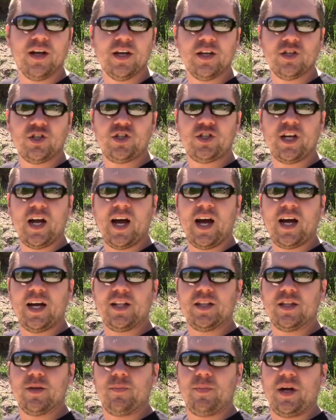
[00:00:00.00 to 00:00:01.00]

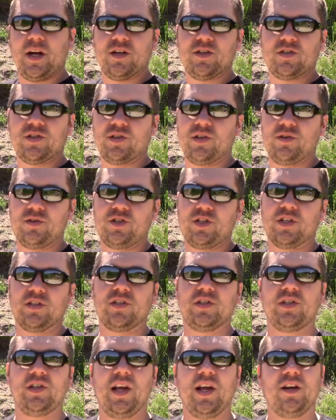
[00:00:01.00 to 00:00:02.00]
shot the Bear Solutions
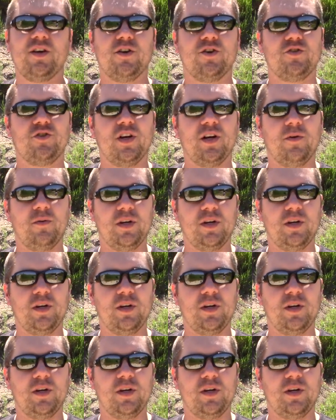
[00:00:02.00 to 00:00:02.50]
standard drill,